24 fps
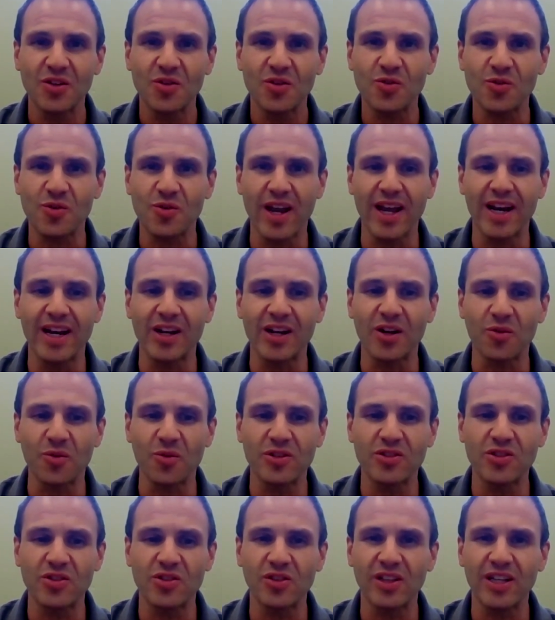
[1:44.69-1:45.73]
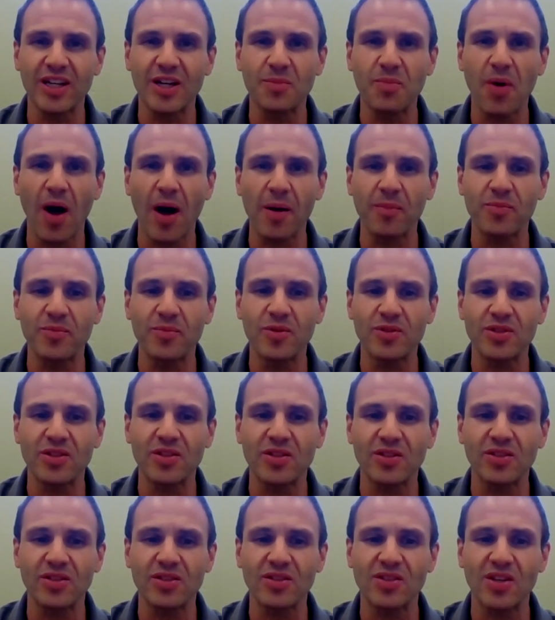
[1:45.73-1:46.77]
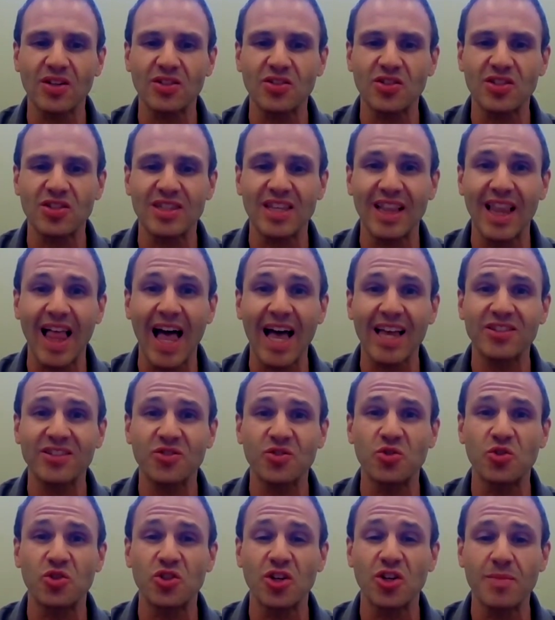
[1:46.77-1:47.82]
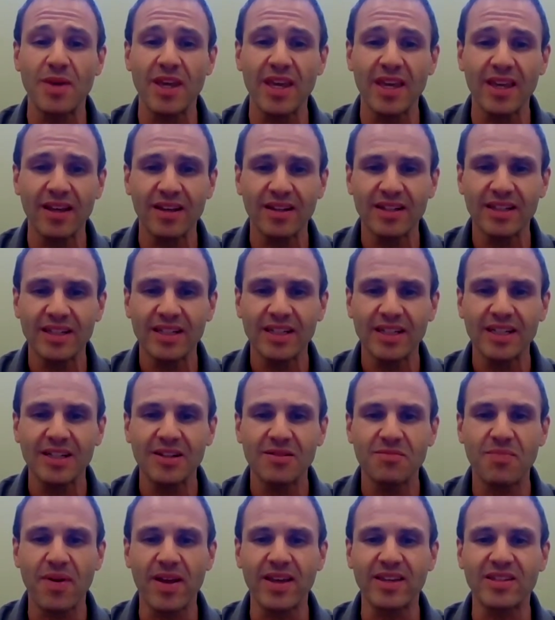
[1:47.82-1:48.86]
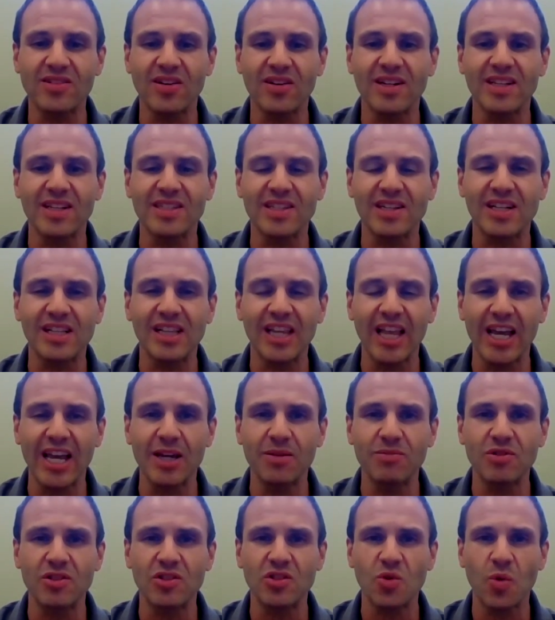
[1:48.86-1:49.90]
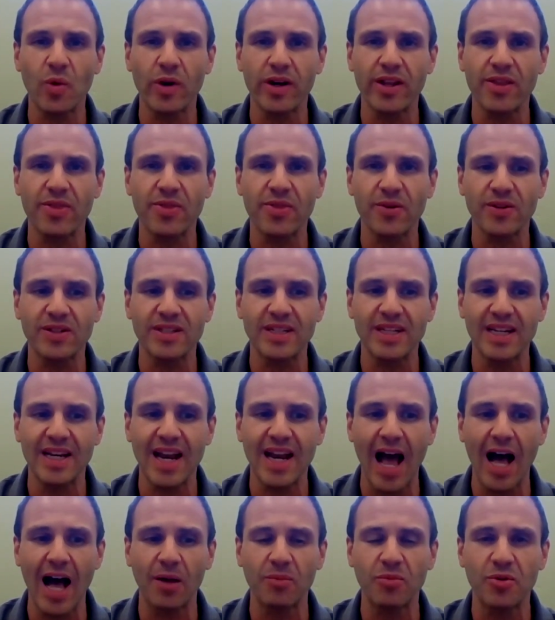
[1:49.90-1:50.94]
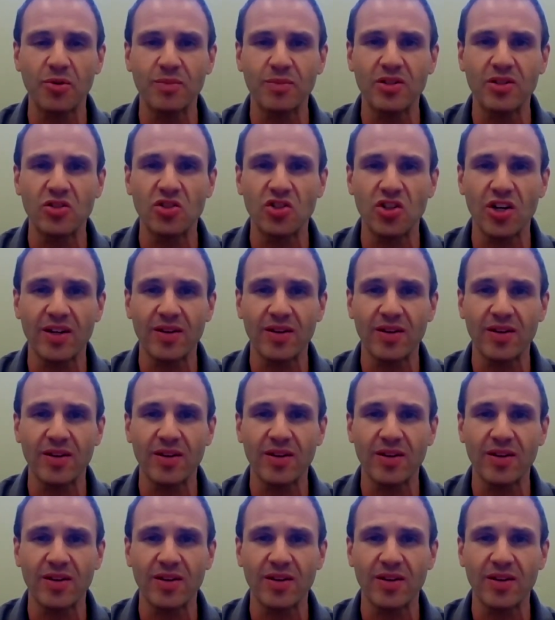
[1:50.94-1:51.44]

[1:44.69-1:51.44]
creating original hip-hop musicals such as The Last Jimmy, based on his acclaimed 2013 album